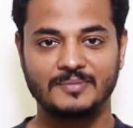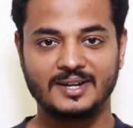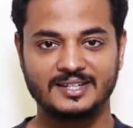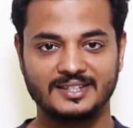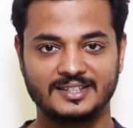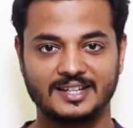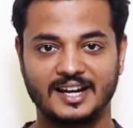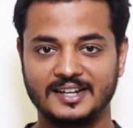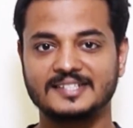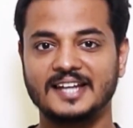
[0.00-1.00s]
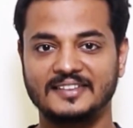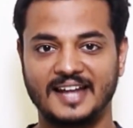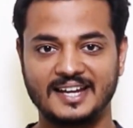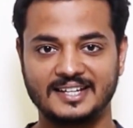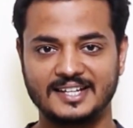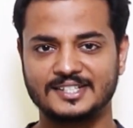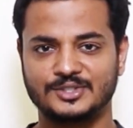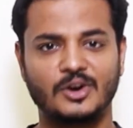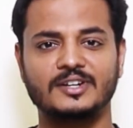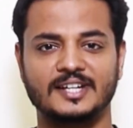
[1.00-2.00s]
But understand that it's
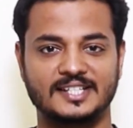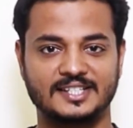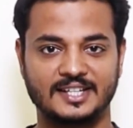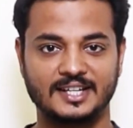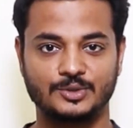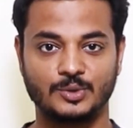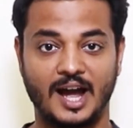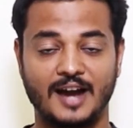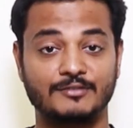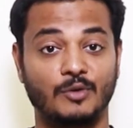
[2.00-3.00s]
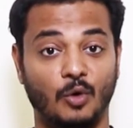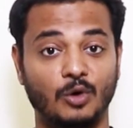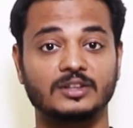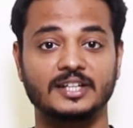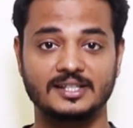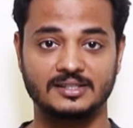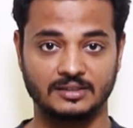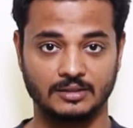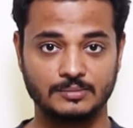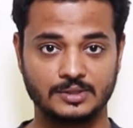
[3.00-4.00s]
not necessary to have all these
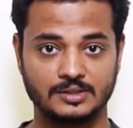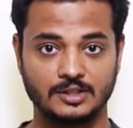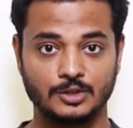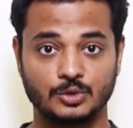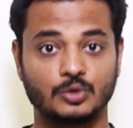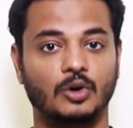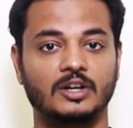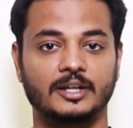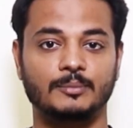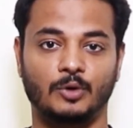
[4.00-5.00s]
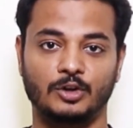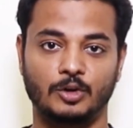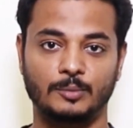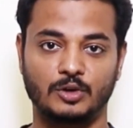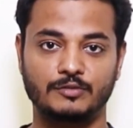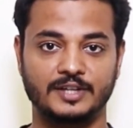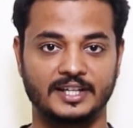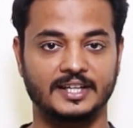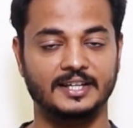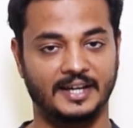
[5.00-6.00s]
terms to call it a polynomial of
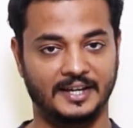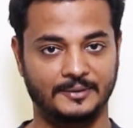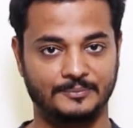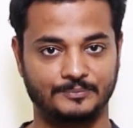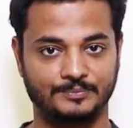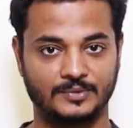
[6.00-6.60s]
degree 9.